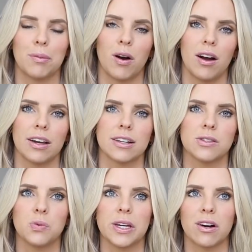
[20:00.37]

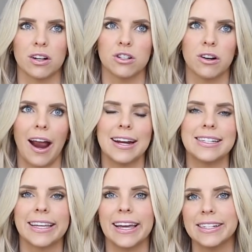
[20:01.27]
products. We are trying
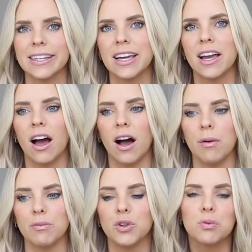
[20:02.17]
to get
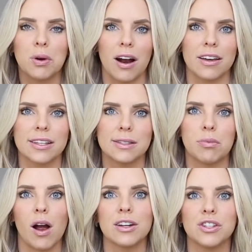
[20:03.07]
um, new products
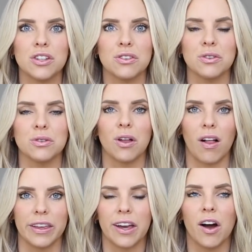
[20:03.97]
brought to
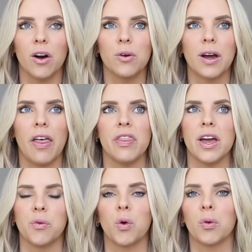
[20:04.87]
Co. and
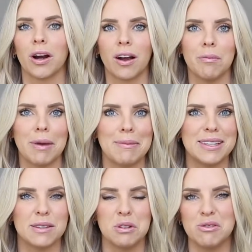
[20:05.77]
then we'll work on maybe
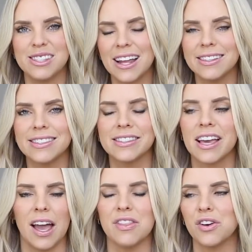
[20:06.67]
some new scents
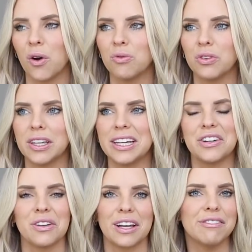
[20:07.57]
and then hopefully, you
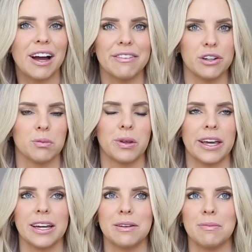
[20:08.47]
know, like a five-year
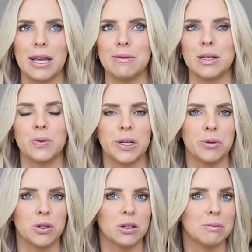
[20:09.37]
plan, maybe we
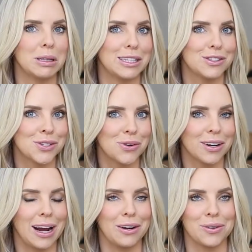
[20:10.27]
will be in a
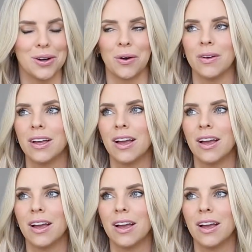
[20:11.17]
store. I don't know.